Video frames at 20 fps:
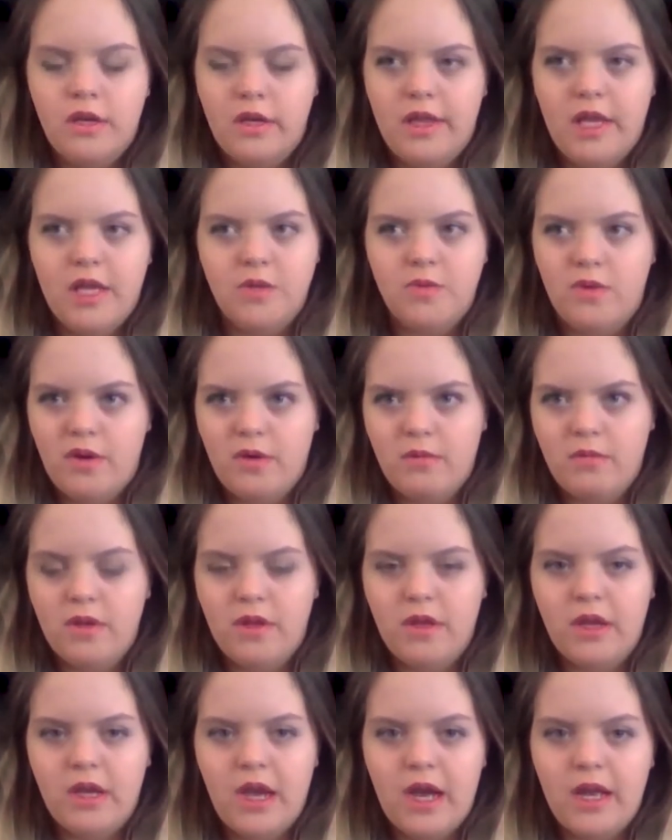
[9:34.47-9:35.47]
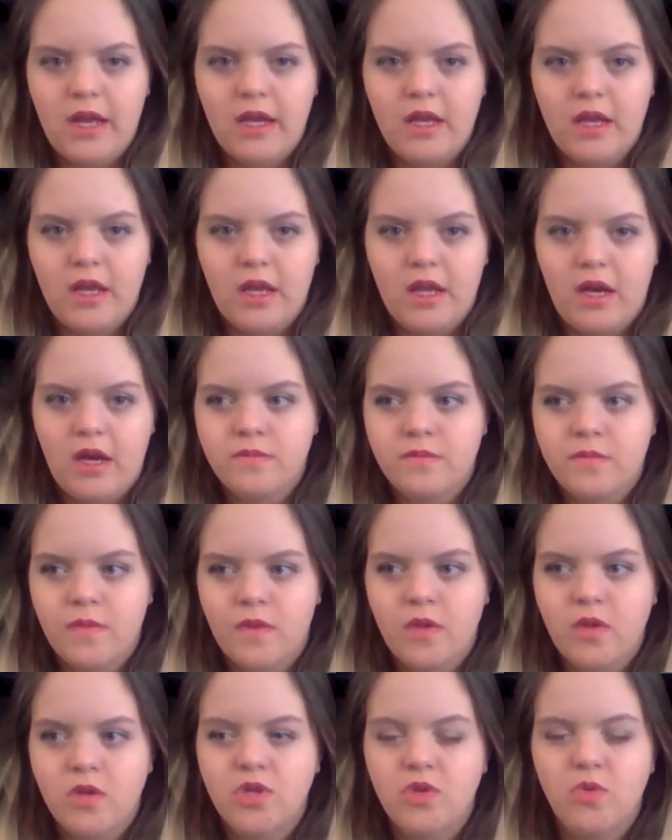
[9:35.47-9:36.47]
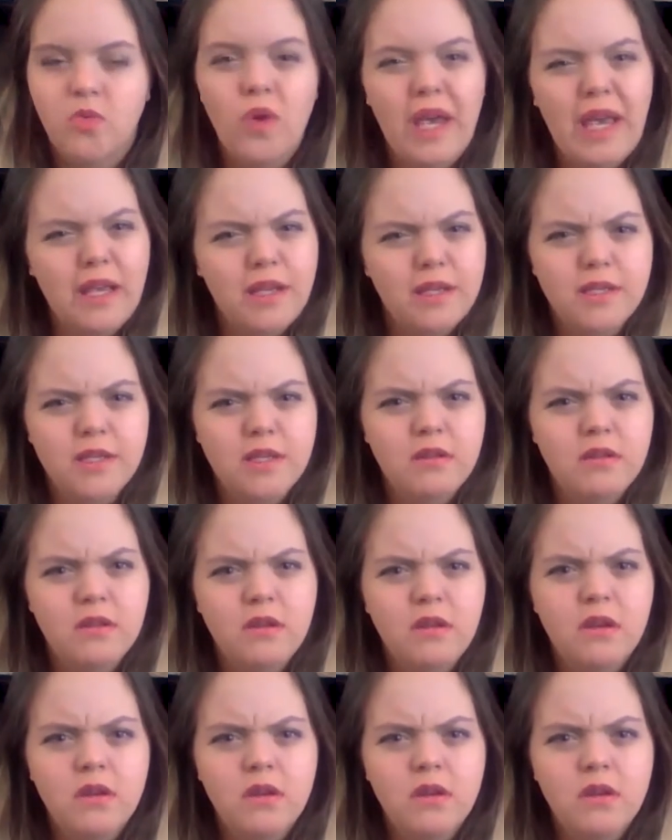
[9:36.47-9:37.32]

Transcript: That's where I really got it. Sweets.